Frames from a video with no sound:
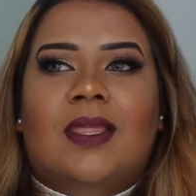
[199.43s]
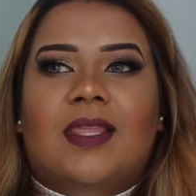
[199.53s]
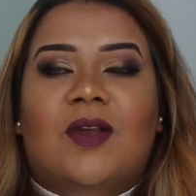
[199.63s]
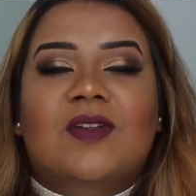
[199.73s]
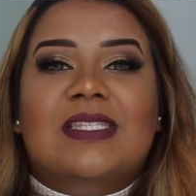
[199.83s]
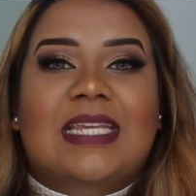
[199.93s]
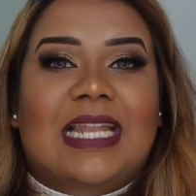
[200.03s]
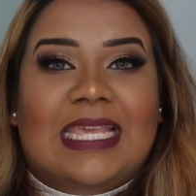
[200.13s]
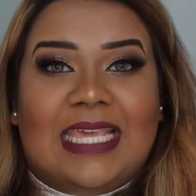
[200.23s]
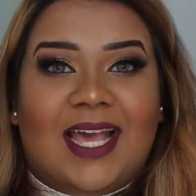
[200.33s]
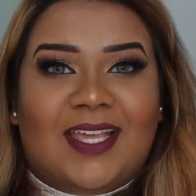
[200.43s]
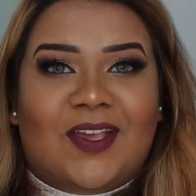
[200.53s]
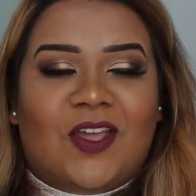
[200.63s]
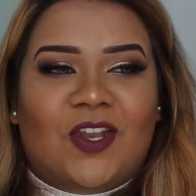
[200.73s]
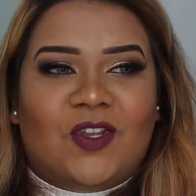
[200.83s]
they all said like, yeah,
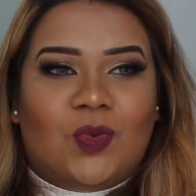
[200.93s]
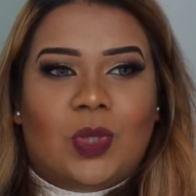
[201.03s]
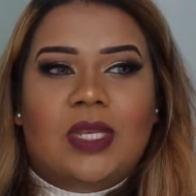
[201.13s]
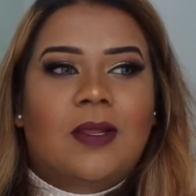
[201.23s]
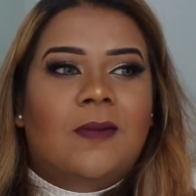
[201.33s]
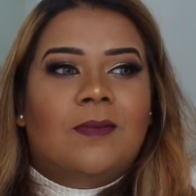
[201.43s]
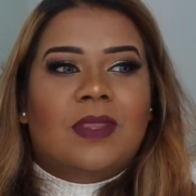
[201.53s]
you're gonna do it.